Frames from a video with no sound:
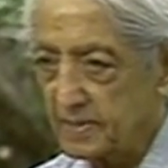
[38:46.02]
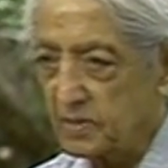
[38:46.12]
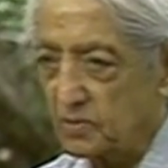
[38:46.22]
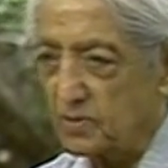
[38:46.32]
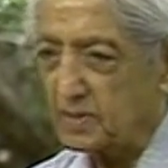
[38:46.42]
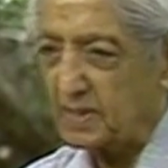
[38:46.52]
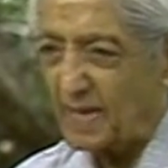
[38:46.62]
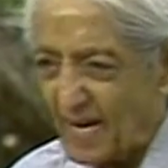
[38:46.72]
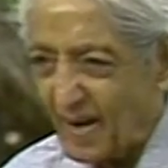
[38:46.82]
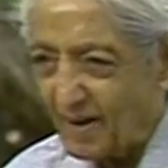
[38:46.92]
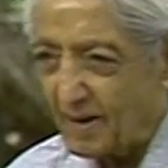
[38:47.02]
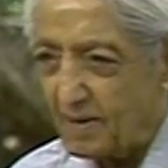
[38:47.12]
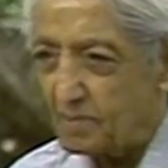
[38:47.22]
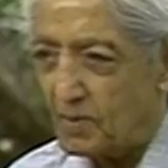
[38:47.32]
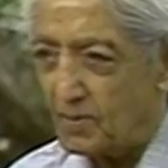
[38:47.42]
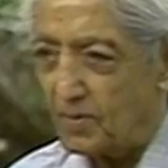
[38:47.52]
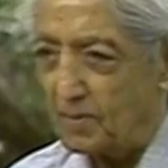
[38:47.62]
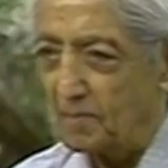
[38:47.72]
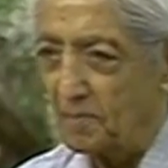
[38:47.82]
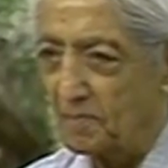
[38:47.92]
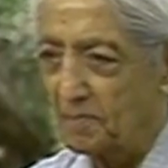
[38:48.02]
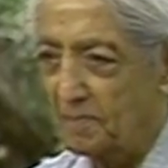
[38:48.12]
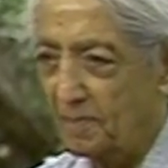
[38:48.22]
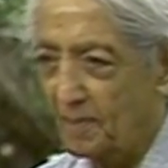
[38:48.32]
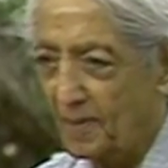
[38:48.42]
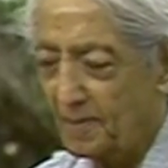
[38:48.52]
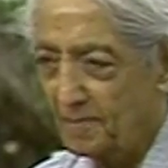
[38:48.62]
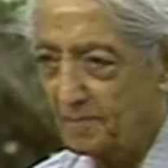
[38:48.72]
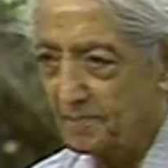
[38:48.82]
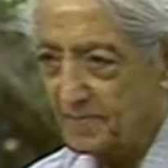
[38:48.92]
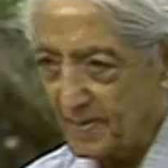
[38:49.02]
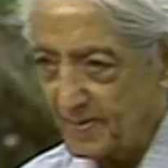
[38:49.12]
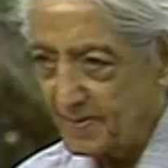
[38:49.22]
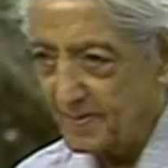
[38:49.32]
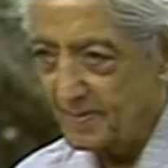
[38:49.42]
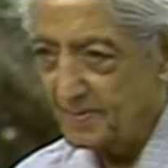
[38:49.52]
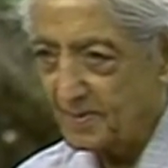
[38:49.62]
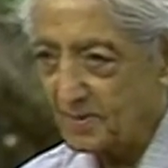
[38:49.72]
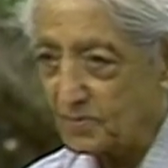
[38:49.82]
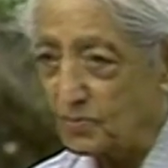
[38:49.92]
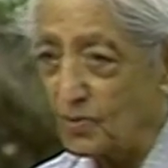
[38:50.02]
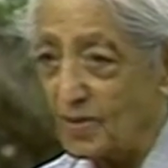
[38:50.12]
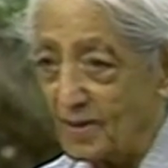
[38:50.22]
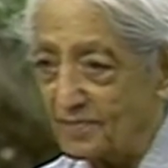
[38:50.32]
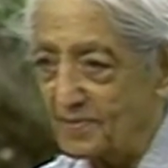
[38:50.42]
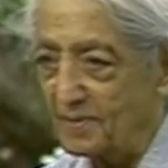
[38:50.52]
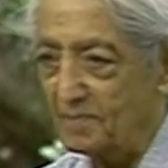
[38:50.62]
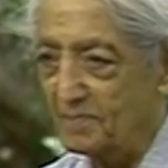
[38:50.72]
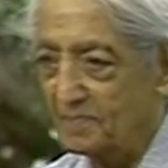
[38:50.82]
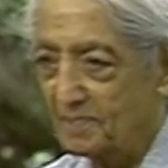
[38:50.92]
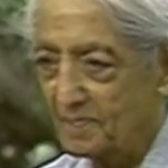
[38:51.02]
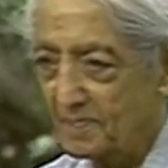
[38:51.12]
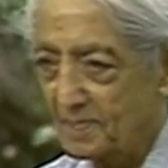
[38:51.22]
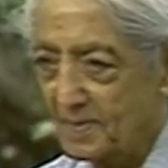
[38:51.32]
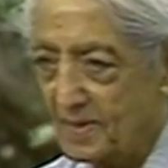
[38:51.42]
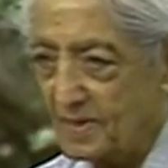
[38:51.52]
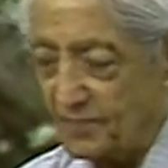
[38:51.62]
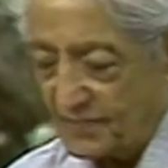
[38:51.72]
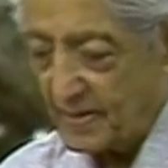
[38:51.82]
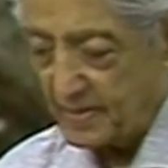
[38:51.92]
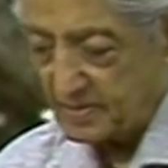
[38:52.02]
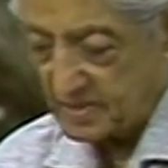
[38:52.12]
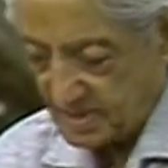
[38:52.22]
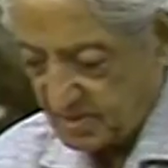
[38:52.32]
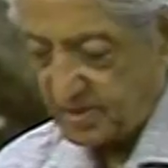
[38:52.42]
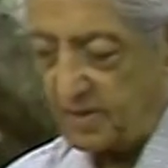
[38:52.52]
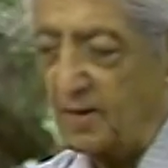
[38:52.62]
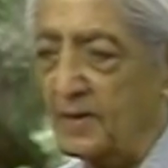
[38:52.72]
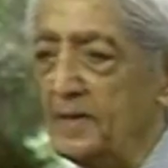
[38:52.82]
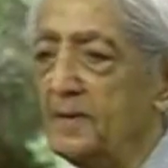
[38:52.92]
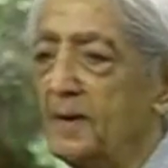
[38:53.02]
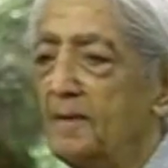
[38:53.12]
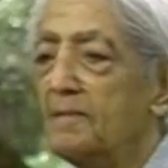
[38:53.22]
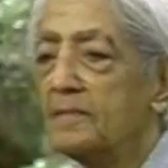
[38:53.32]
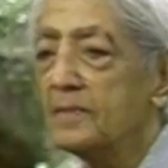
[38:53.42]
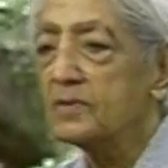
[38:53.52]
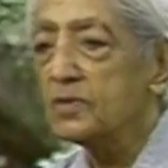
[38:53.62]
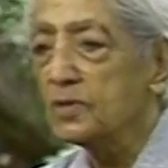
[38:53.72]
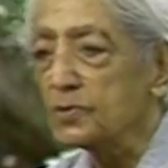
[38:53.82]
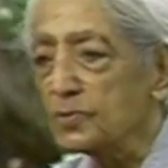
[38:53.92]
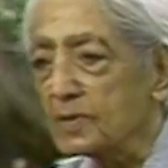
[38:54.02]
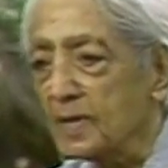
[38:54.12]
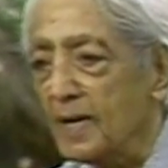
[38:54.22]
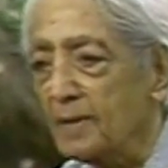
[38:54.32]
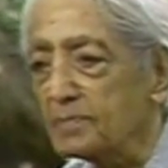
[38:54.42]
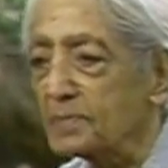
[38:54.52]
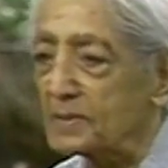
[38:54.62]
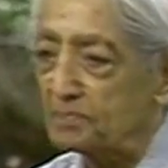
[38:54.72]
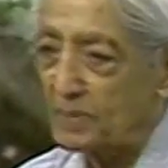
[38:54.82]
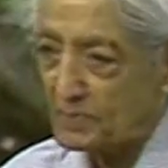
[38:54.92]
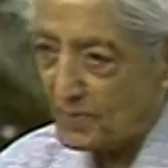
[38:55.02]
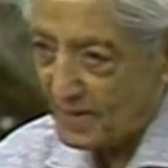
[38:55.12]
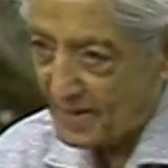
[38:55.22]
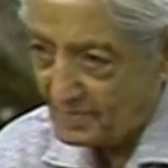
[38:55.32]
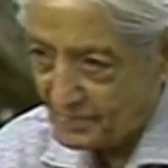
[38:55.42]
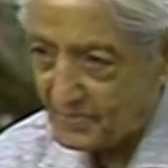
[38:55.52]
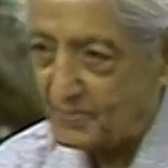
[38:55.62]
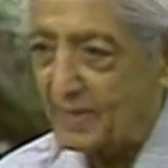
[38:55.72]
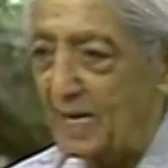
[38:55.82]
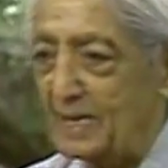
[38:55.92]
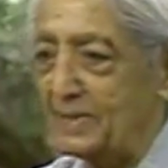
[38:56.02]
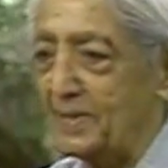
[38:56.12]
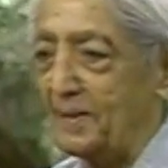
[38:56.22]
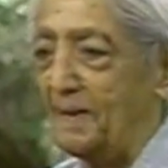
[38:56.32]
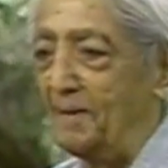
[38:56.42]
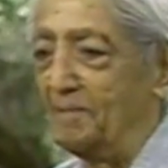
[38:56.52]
Don't kill anymore. Right? Not one of them. If they insisted on it, the church would collapse, because people love to kill each other.